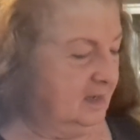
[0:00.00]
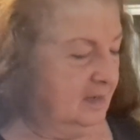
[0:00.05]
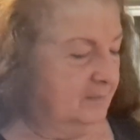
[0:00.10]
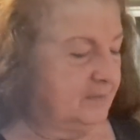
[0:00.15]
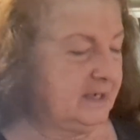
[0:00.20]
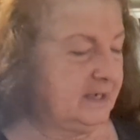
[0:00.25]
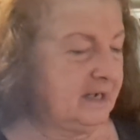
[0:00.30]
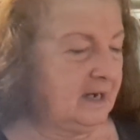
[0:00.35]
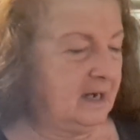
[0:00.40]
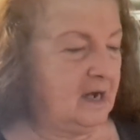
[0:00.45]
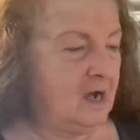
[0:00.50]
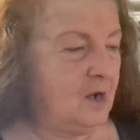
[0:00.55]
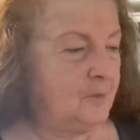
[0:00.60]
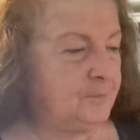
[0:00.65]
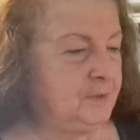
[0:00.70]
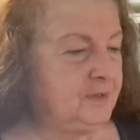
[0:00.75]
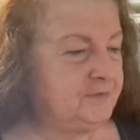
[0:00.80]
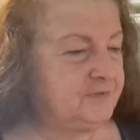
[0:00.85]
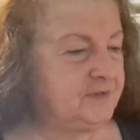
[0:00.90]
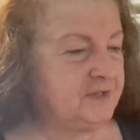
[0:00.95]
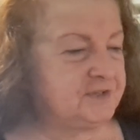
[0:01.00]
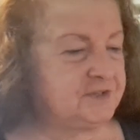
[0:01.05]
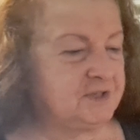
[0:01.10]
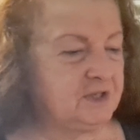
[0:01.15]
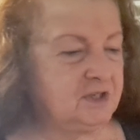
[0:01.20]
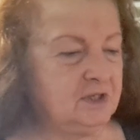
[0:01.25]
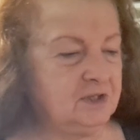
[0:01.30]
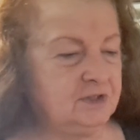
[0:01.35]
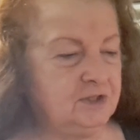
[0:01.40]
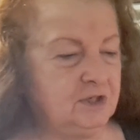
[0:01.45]
But yeah, I'll put this to
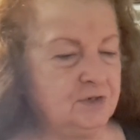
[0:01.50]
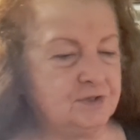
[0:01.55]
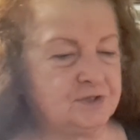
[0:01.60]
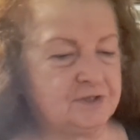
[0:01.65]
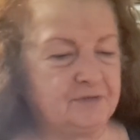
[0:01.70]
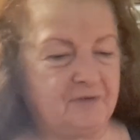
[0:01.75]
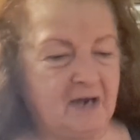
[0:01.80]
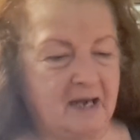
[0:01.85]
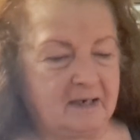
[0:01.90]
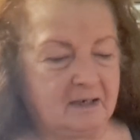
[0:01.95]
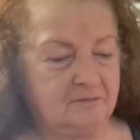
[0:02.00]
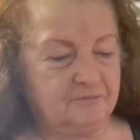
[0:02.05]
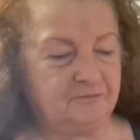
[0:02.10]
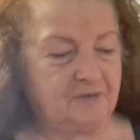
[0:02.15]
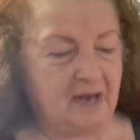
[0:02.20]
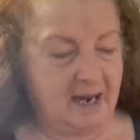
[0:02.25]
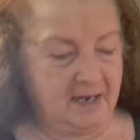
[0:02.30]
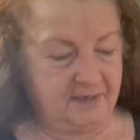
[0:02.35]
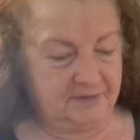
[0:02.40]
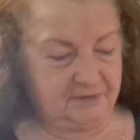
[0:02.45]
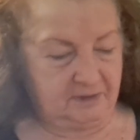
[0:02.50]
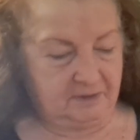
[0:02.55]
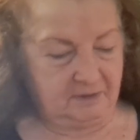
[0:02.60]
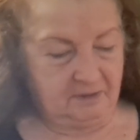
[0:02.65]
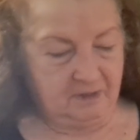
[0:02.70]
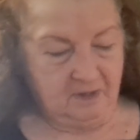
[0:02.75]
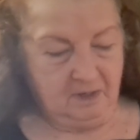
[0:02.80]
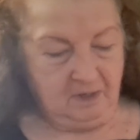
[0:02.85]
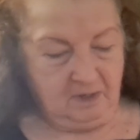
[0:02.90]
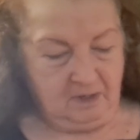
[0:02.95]
good use if I can find a
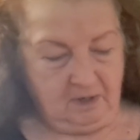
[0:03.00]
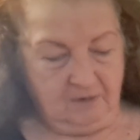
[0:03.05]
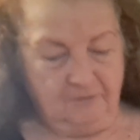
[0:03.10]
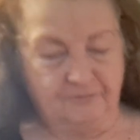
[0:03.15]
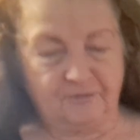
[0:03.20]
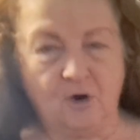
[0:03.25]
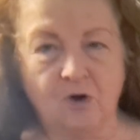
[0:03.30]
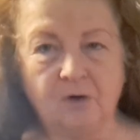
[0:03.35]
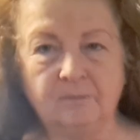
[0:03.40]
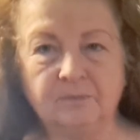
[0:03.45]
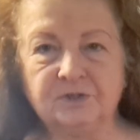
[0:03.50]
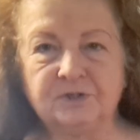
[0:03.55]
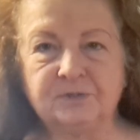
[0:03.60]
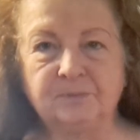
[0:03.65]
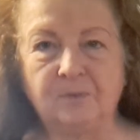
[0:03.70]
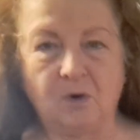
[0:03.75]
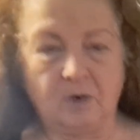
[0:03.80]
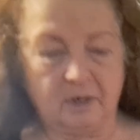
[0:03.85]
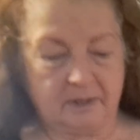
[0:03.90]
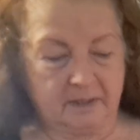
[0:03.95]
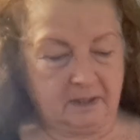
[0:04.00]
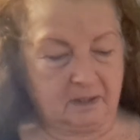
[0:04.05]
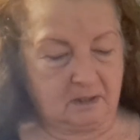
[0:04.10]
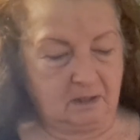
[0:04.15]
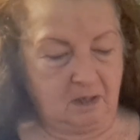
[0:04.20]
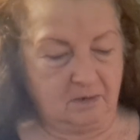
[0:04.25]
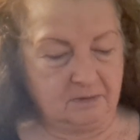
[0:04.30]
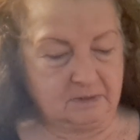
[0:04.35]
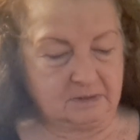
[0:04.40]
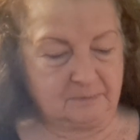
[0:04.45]
farmer's market
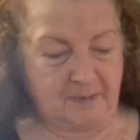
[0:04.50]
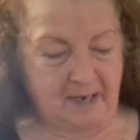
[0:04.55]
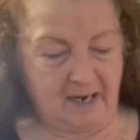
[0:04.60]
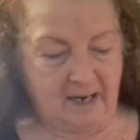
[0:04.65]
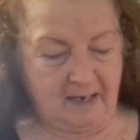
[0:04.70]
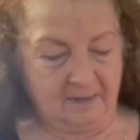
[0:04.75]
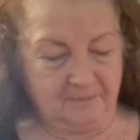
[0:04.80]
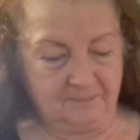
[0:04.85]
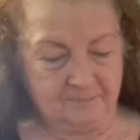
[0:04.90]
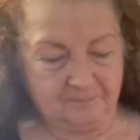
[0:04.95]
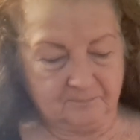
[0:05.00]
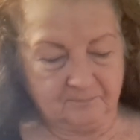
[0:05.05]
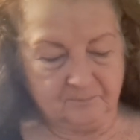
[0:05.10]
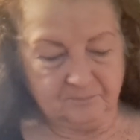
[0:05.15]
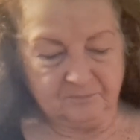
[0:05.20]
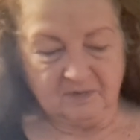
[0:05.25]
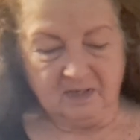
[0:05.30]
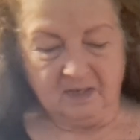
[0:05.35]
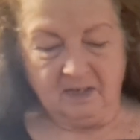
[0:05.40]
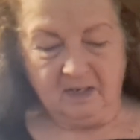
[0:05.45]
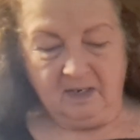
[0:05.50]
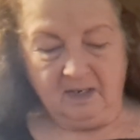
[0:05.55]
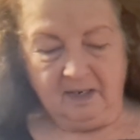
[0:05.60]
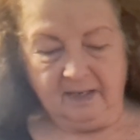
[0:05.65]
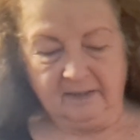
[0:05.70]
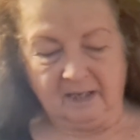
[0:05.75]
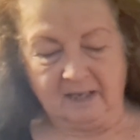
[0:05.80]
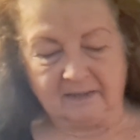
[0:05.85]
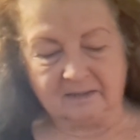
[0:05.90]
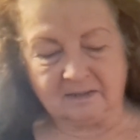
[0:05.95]
close by.
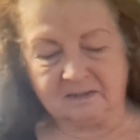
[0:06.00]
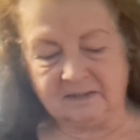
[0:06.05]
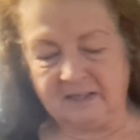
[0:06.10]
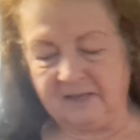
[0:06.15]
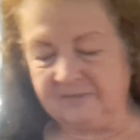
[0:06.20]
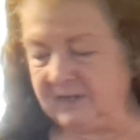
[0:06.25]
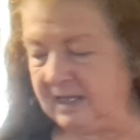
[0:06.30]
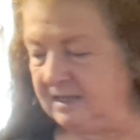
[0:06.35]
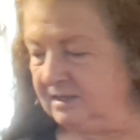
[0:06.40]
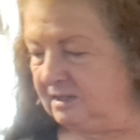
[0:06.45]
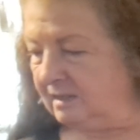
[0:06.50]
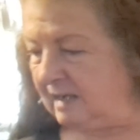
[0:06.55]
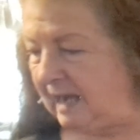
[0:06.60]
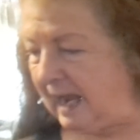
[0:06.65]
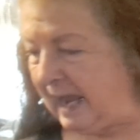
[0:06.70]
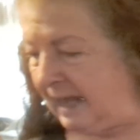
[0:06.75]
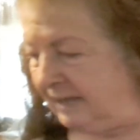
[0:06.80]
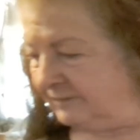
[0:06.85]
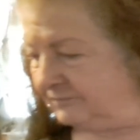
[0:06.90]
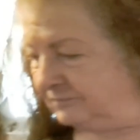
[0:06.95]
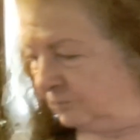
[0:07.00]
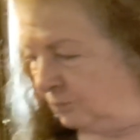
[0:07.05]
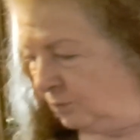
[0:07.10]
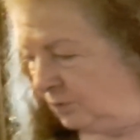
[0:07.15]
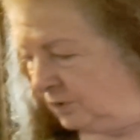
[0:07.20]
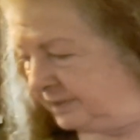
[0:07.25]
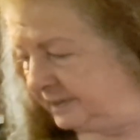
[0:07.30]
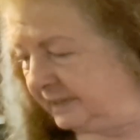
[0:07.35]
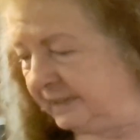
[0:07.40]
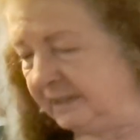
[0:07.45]
And like I said, they had
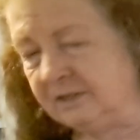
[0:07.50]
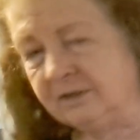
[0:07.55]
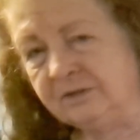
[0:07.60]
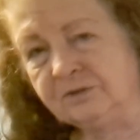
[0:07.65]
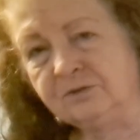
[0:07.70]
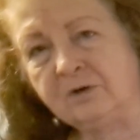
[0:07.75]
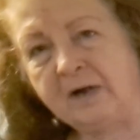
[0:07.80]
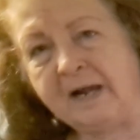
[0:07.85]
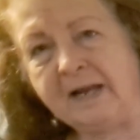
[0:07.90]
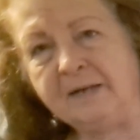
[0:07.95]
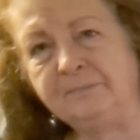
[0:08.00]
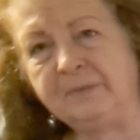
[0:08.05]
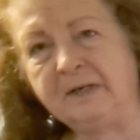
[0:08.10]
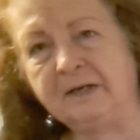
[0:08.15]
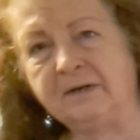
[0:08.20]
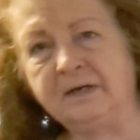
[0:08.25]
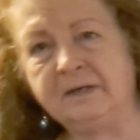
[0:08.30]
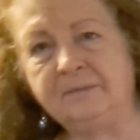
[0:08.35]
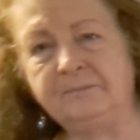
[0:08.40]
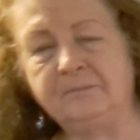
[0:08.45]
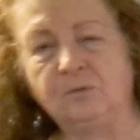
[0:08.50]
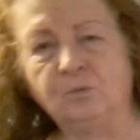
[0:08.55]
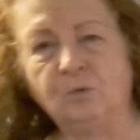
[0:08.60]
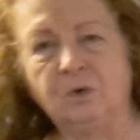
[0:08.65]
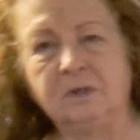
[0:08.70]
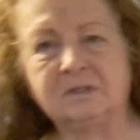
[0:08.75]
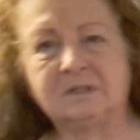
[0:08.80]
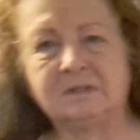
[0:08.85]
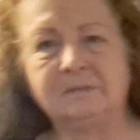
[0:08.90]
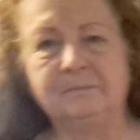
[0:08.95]
one here in Granbury
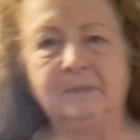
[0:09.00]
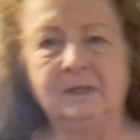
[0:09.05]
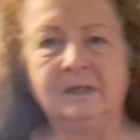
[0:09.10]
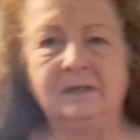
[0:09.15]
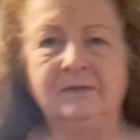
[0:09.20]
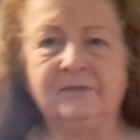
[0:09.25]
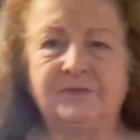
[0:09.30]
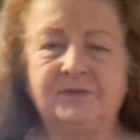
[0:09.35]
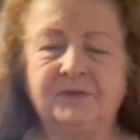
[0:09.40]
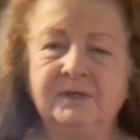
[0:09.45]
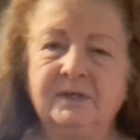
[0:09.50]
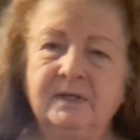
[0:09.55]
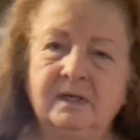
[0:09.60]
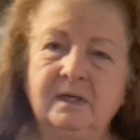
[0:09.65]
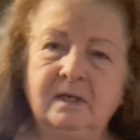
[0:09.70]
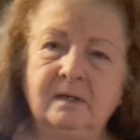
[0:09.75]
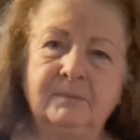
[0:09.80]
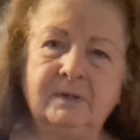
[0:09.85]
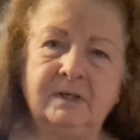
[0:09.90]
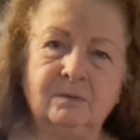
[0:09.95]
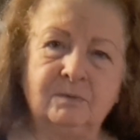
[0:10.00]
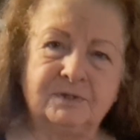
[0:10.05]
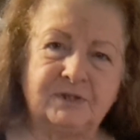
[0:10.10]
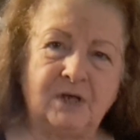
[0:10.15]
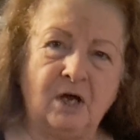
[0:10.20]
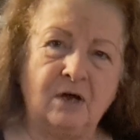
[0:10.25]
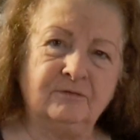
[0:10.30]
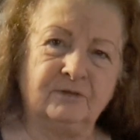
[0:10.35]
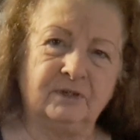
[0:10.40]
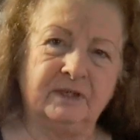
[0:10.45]
once a month, but it was
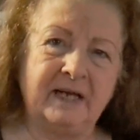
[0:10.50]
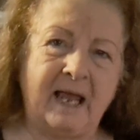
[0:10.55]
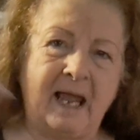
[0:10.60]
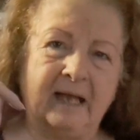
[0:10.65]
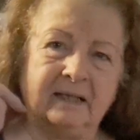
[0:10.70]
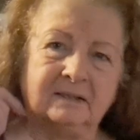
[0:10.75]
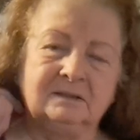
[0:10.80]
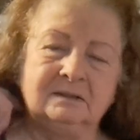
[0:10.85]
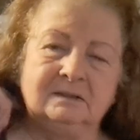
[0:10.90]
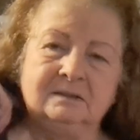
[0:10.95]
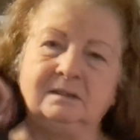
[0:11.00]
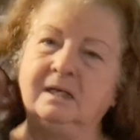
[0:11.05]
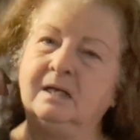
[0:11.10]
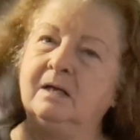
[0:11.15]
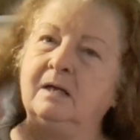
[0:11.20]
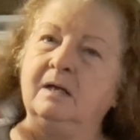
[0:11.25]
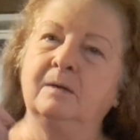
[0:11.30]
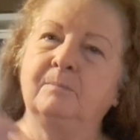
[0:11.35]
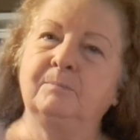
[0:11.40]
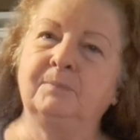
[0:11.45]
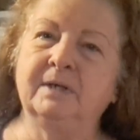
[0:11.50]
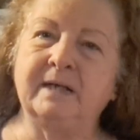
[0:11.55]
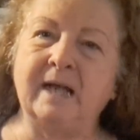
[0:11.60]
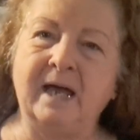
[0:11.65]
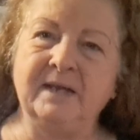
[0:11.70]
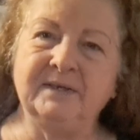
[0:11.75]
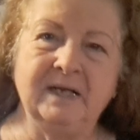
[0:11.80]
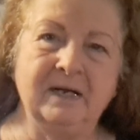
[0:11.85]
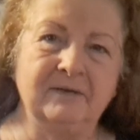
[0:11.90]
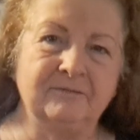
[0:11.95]
over in Acton. But
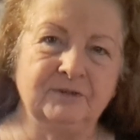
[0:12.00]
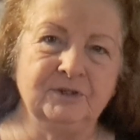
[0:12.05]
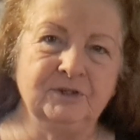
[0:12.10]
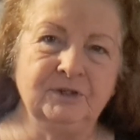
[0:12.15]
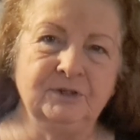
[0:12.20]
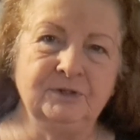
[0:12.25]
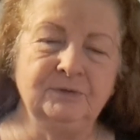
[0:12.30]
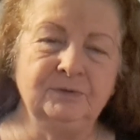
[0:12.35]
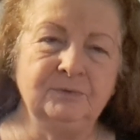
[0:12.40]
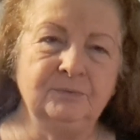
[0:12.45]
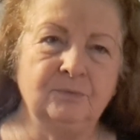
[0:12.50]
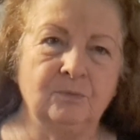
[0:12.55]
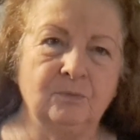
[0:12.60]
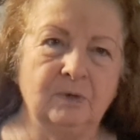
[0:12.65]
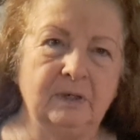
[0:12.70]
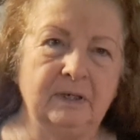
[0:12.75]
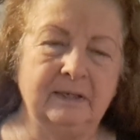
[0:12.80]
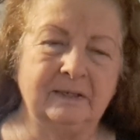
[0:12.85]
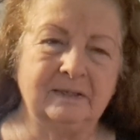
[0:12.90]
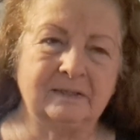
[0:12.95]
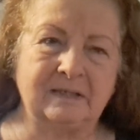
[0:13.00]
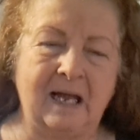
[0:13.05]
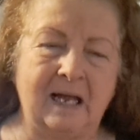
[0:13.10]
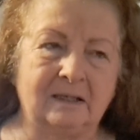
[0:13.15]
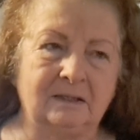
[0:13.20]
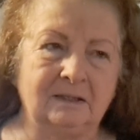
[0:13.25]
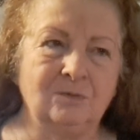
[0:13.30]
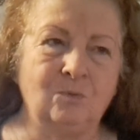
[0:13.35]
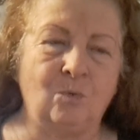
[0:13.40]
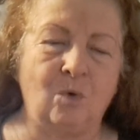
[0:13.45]
I never knew
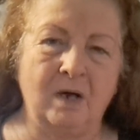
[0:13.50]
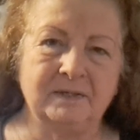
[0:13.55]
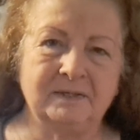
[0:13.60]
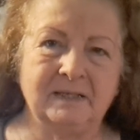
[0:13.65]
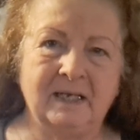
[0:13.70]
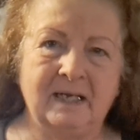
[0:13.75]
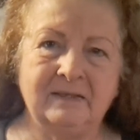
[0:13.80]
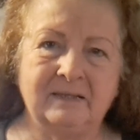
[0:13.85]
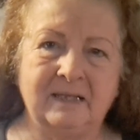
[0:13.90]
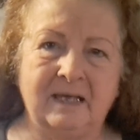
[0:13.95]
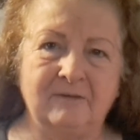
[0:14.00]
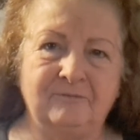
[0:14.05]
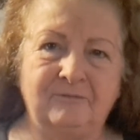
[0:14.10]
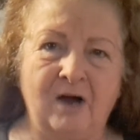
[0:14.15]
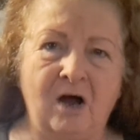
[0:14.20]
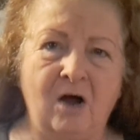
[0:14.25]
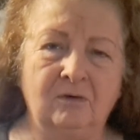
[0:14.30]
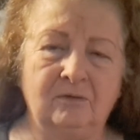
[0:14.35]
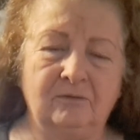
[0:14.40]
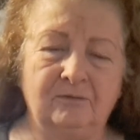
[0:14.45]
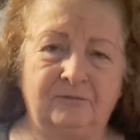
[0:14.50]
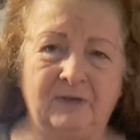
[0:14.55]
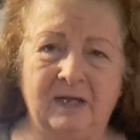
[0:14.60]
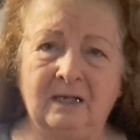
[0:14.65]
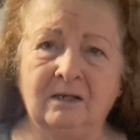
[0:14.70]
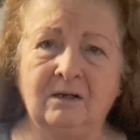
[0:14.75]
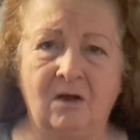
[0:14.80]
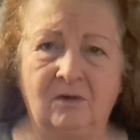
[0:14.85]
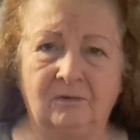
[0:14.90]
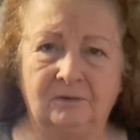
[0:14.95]
exactly what day that fell
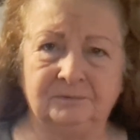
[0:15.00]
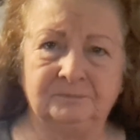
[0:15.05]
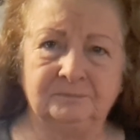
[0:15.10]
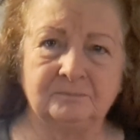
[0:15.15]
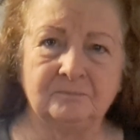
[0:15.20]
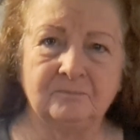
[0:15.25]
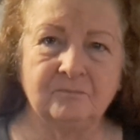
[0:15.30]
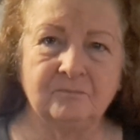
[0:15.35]
on.